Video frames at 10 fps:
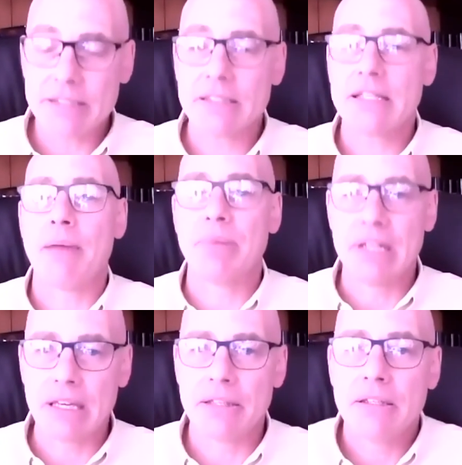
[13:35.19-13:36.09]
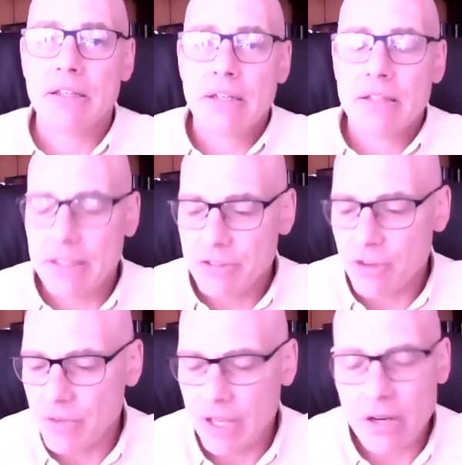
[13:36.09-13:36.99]
is happening. And
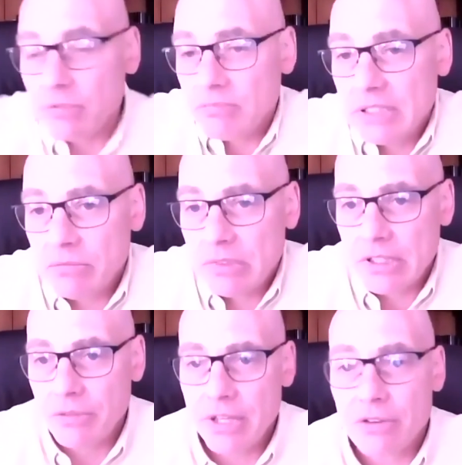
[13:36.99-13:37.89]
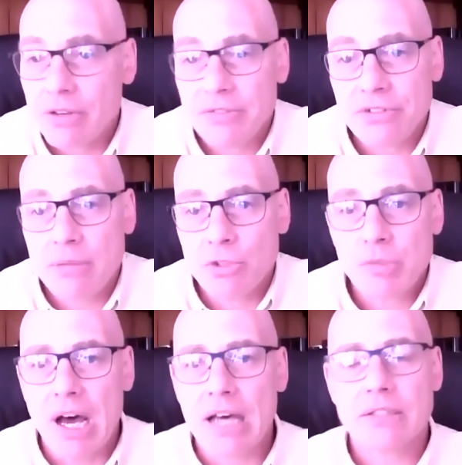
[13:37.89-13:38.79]
so they don't have the same
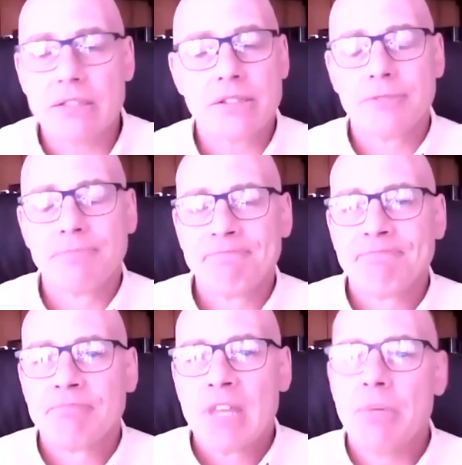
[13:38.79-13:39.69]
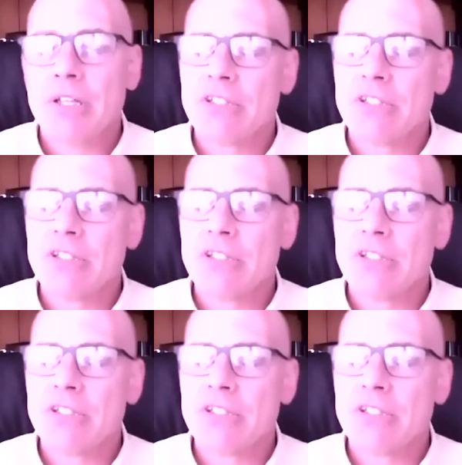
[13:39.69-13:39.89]
response. But